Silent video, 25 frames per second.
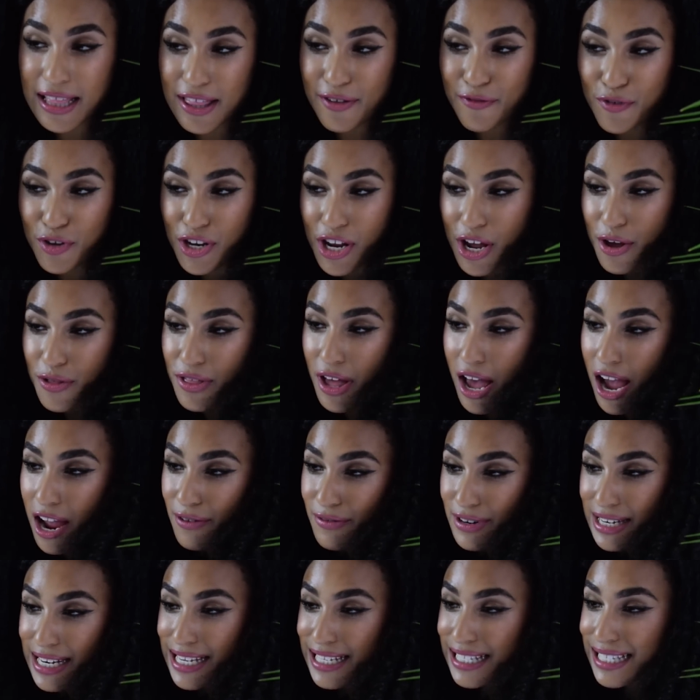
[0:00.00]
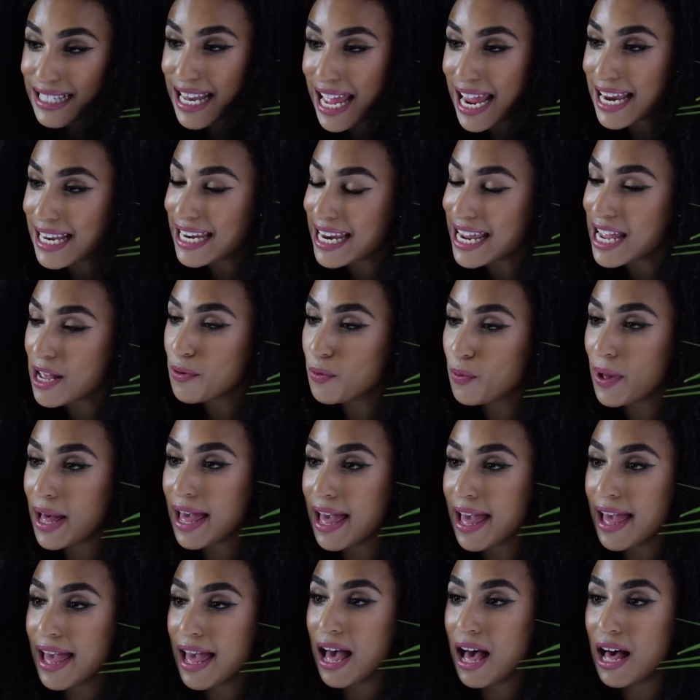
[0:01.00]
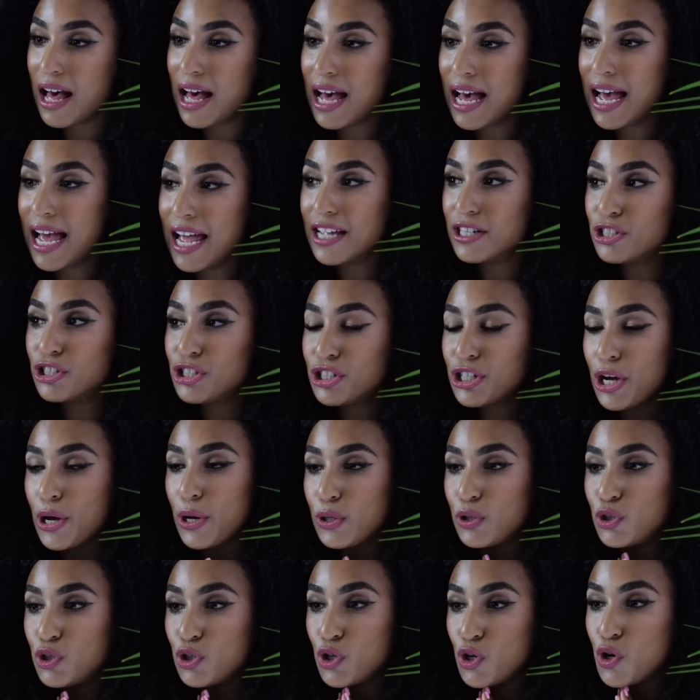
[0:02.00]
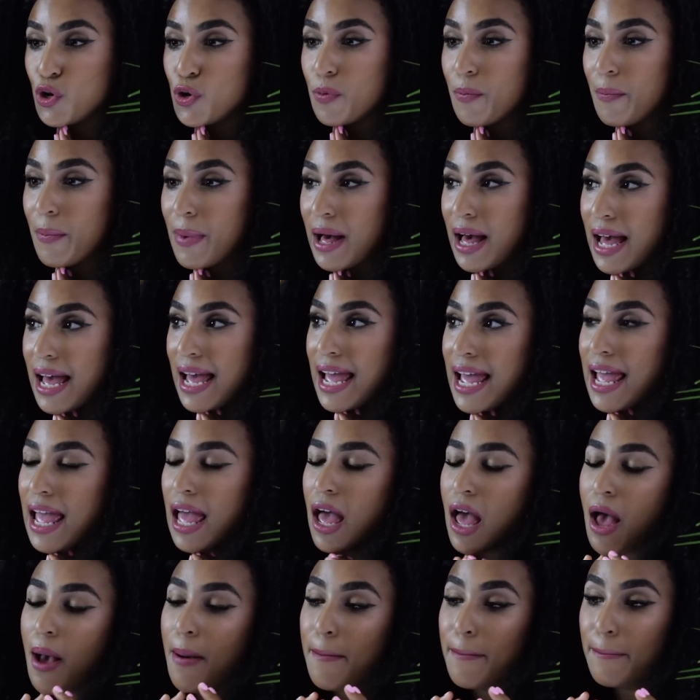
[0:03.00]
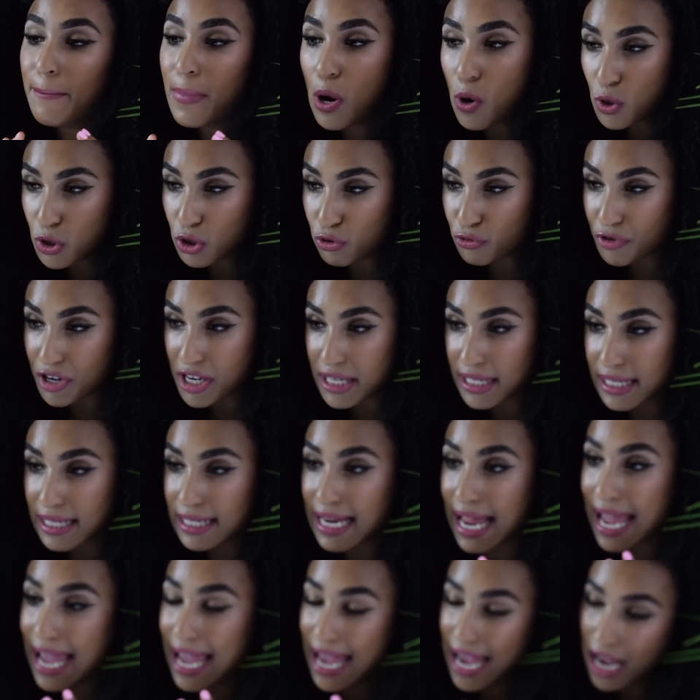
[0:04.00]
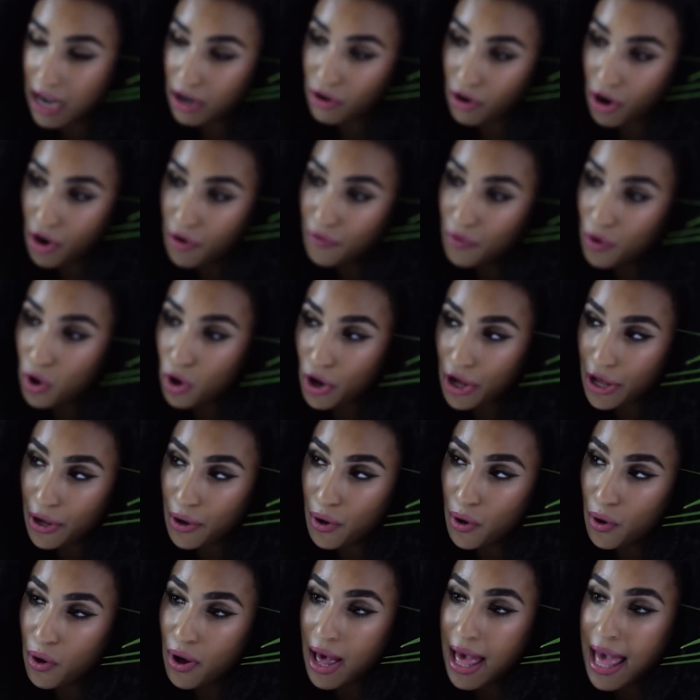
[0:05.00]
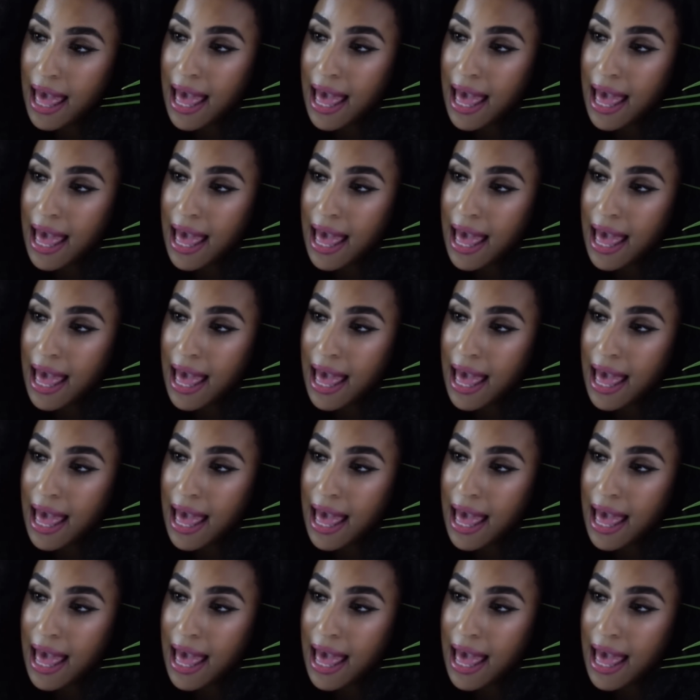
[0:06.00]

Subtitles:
the video that I released lately where I showed you my most recent hair growth oil,